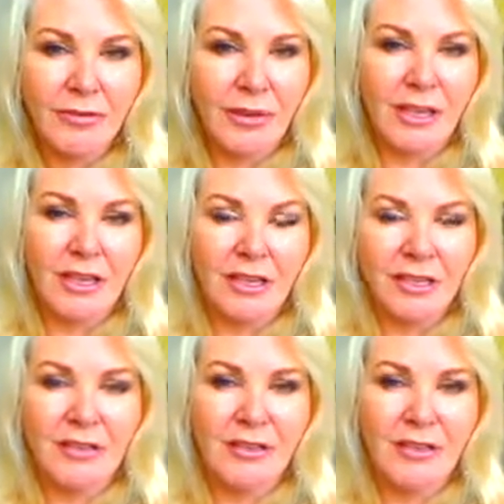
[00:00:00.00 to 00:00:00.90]
but
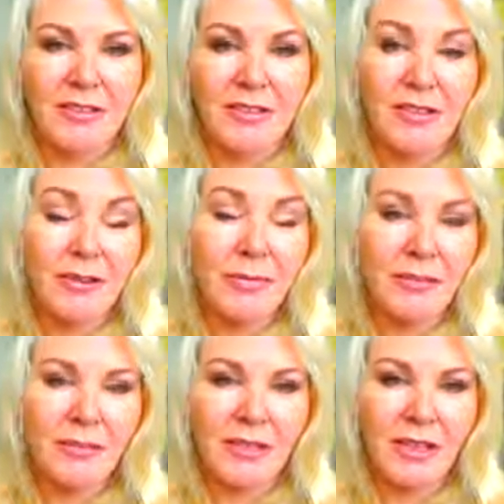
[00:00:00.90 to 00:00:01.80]
it can
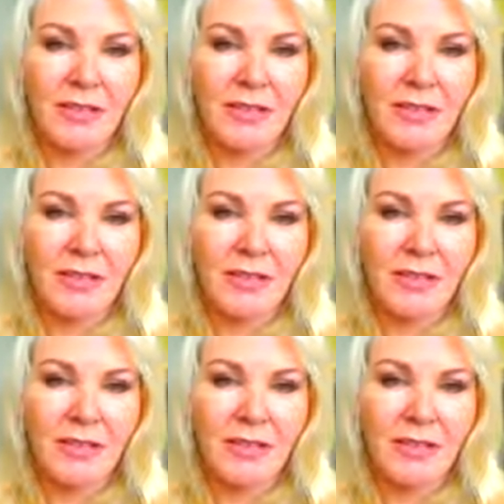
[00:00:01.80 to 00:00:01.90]
snowball